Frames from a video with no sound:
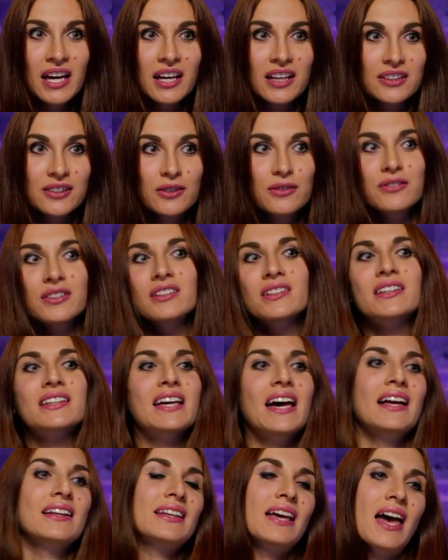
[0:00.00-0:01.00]
you will
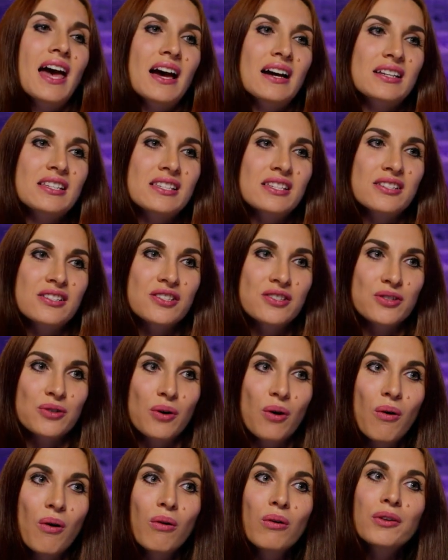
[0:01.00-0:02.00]
get access to
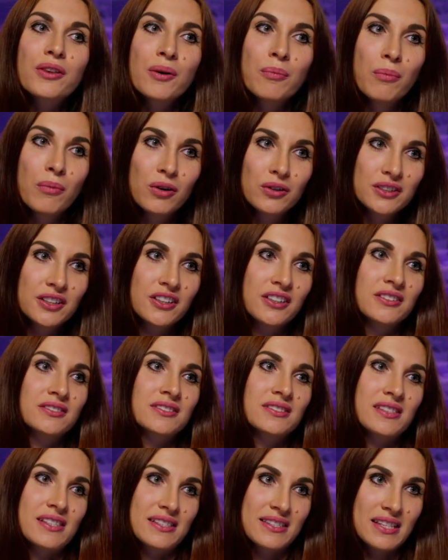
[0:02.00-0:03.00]
all the modern
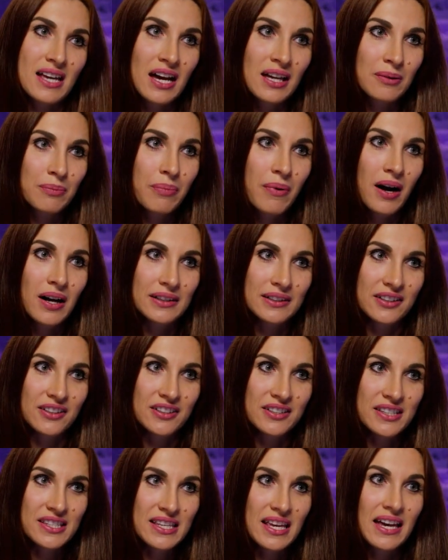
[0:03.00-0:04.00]
design
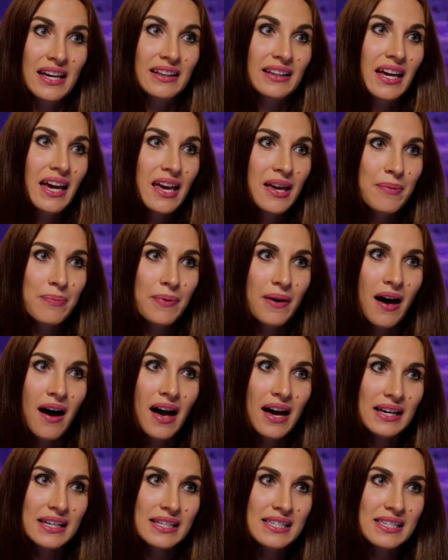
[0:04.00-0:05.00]
patterns and
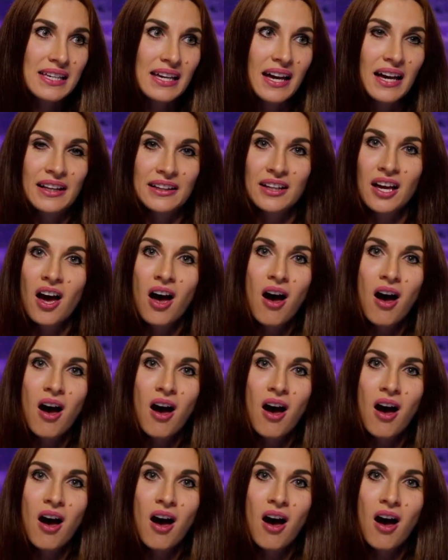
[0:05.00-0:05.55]
APIs and